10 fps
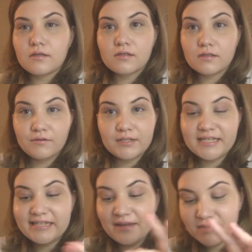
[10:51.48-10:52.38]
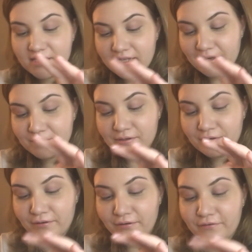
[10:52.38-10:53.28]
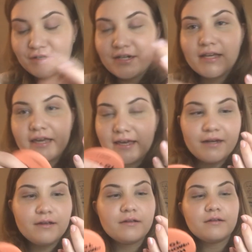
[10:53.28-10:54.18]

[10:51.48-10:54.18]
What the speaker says: So the same steps all over again.